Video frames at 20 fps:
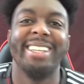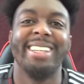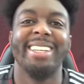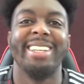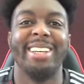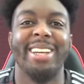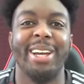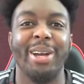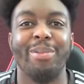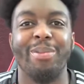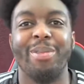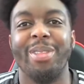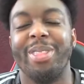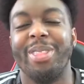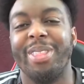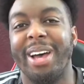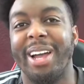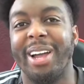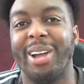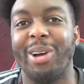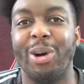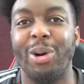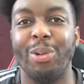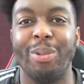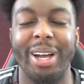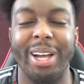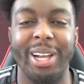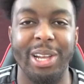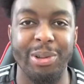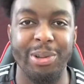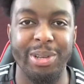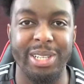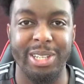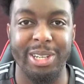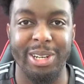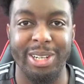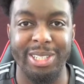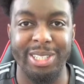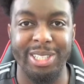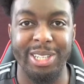Yeah, that goal by Luis
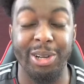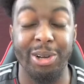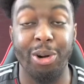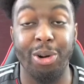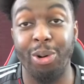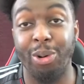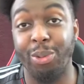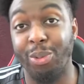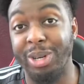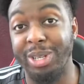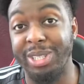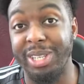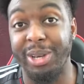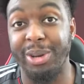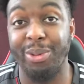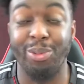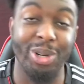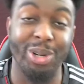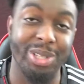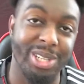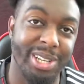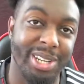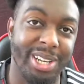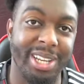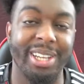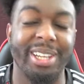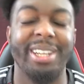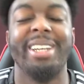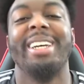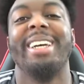Garcia, or wasn't it?